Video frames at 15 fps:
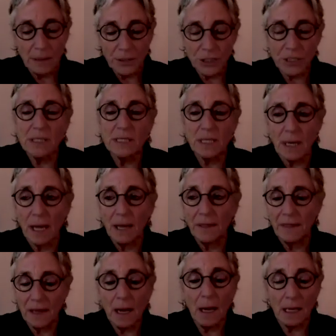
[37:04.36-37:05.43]
just that I
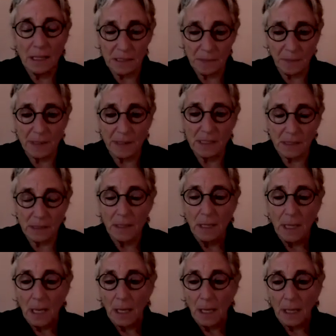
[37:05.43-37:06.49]
think hospice
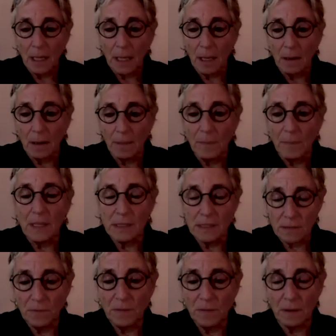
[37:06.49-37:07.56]
is
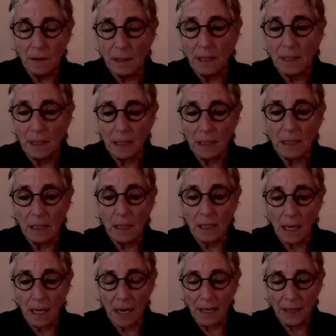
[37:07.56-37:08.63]

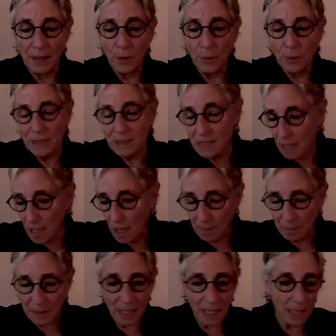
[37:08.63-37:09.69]
I know it's a
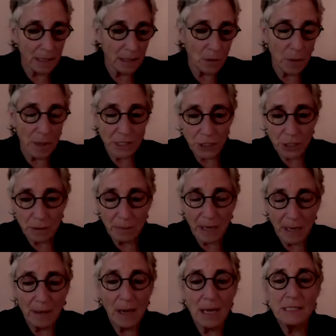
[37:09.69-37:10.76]
complicated question
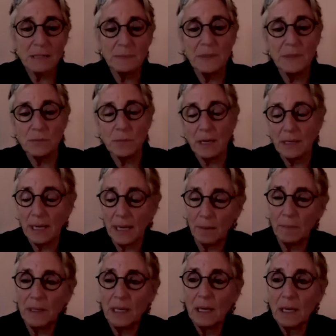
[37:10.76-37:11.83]
about hospice right now
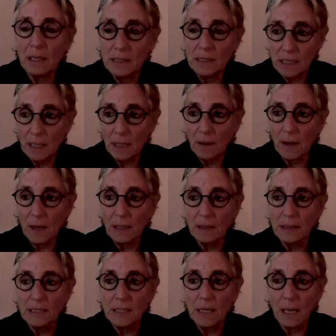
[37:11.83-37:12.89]
because
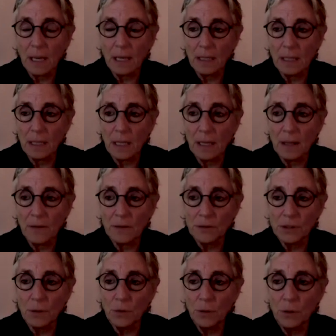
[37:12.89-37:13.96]
it's not, there's
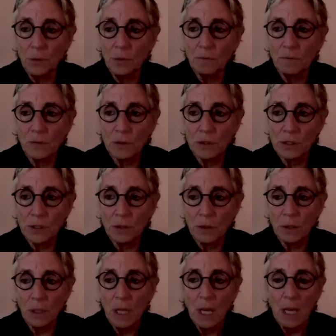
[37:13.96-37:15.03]
no
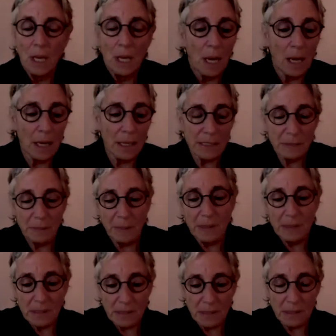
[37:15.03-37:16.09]
universal
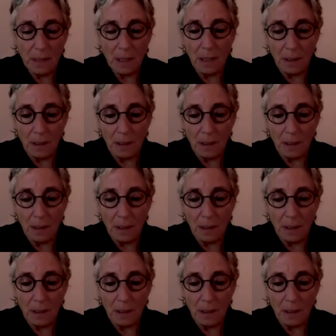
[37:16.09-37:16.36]
hospice